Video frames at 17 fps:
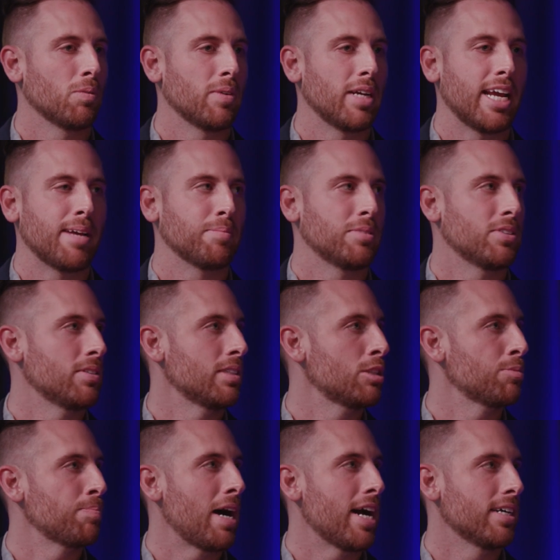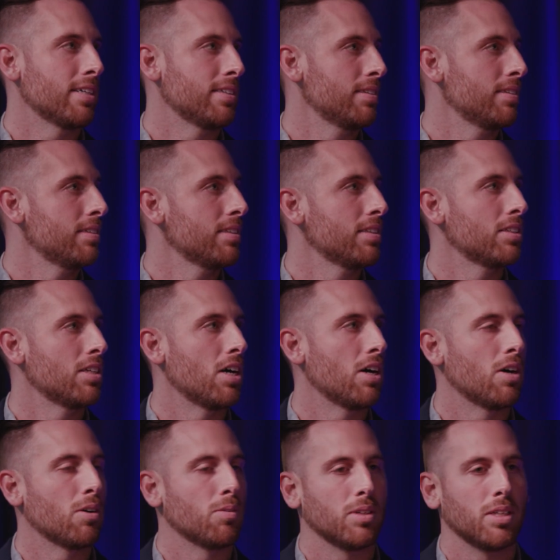We aim to inspire.
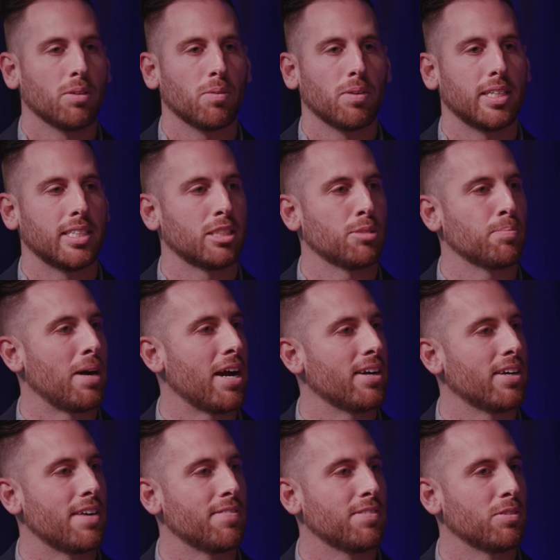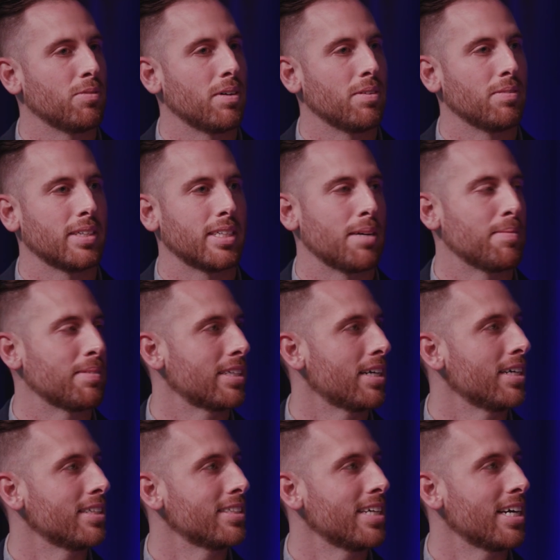So I really want to inspire everyone we come in
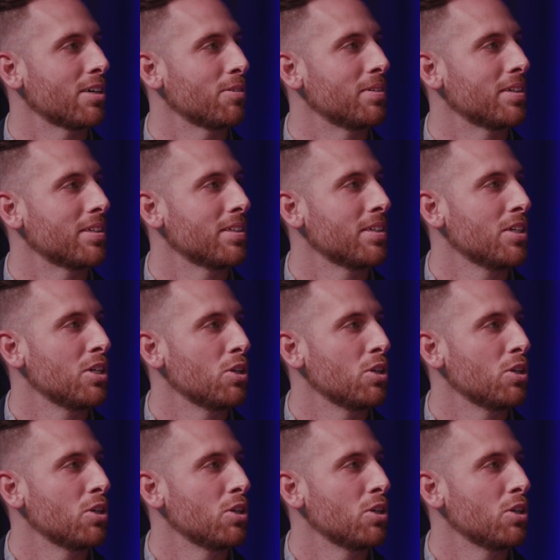contact with.